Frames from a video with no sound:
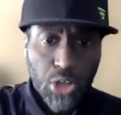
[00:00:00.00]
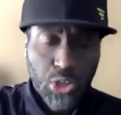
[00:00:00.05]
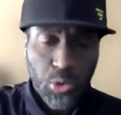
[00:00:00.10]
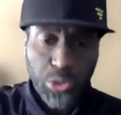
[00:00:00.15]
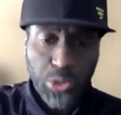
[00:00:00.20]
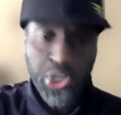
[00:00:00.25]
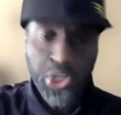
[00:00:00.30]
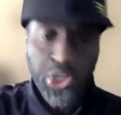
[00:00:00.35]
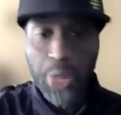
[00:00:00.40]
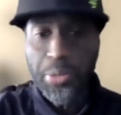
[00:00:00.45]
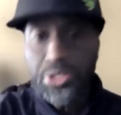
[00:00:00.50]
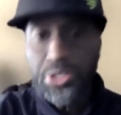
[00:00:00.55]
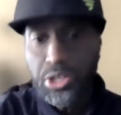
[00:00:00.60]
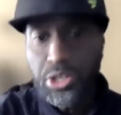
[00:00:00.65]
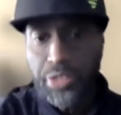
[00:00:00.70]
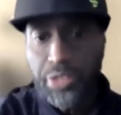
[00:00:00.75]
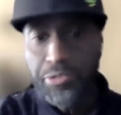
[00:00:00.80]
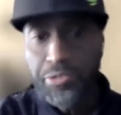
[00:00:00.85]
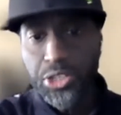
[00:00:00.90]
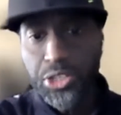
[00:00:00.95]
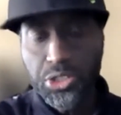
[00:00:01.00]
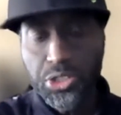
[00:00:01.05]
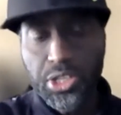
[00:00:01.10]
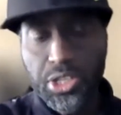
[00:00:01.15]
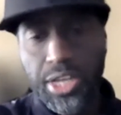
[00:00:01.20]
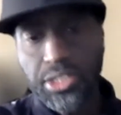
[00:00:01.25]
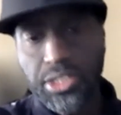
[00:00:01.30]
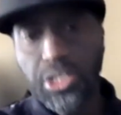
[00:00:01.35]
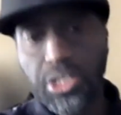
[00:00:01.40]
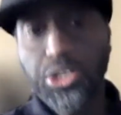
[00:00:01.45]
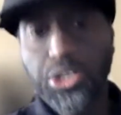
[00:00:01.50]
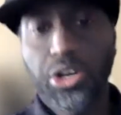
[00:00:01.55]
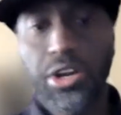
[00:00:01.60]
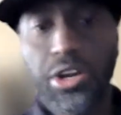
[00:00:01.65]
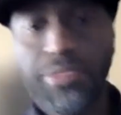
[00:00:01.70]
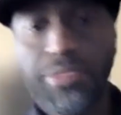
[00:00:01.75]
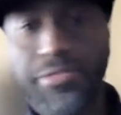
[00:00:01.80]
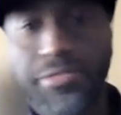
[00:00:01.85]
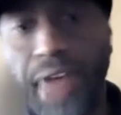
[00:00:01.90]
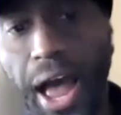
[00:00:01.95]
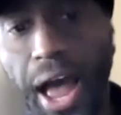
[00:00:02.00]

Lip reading: So we'll jump into the feature sets that you're going to